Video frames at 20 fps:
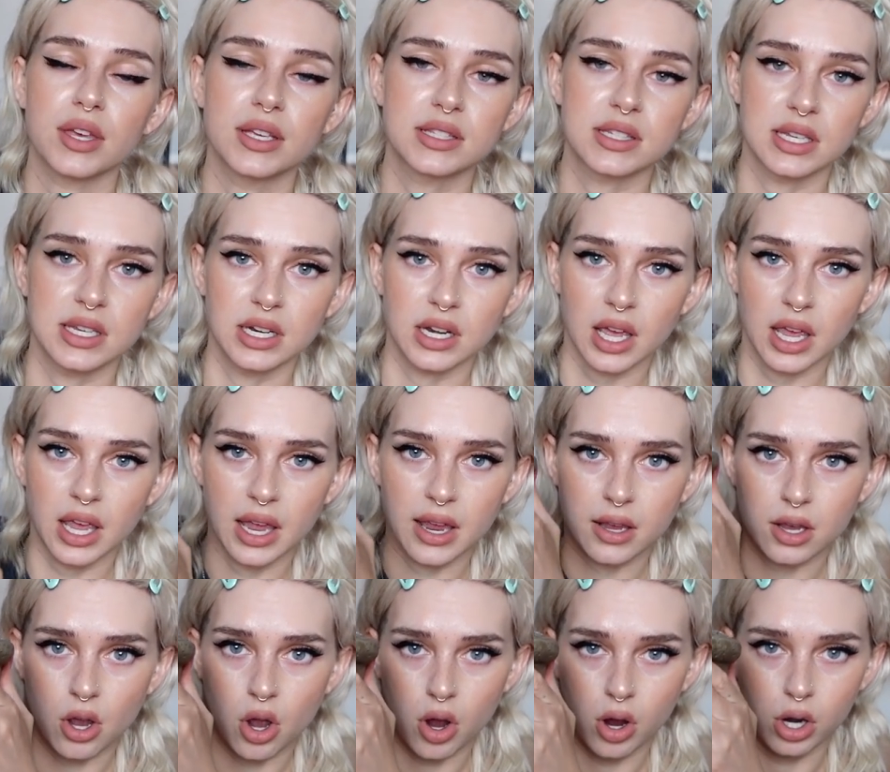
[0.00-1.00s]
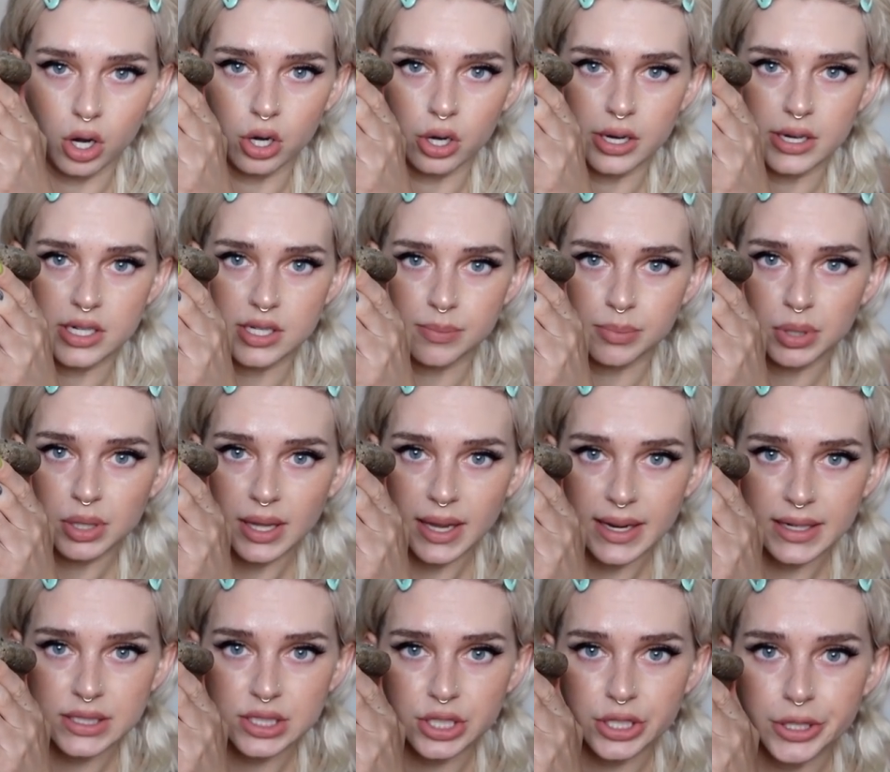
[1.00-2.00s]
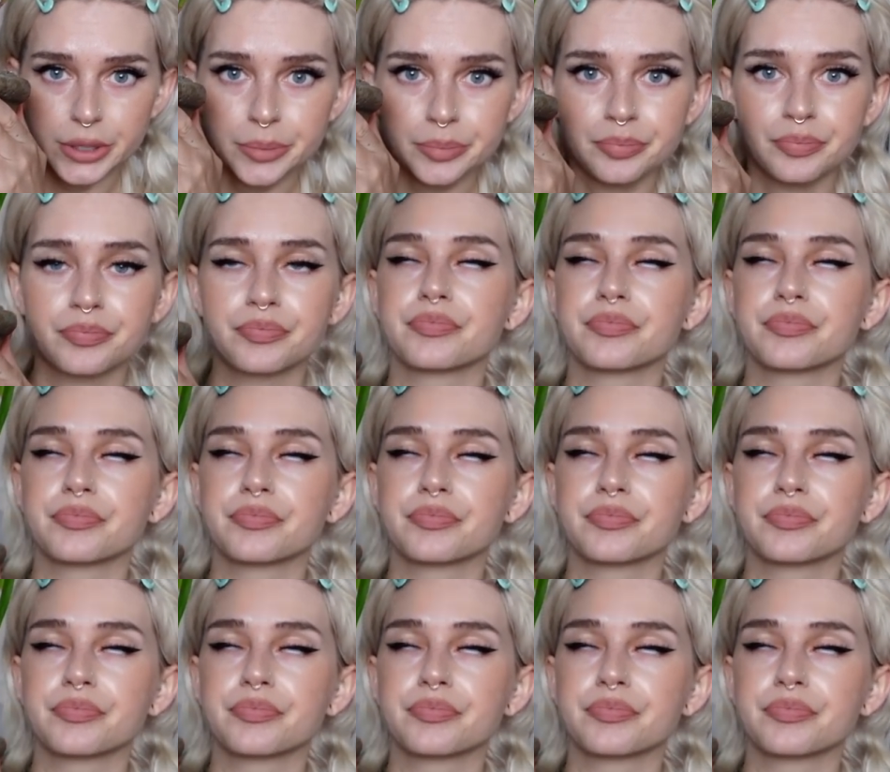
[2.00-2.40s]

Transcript: It's in a concrete planter,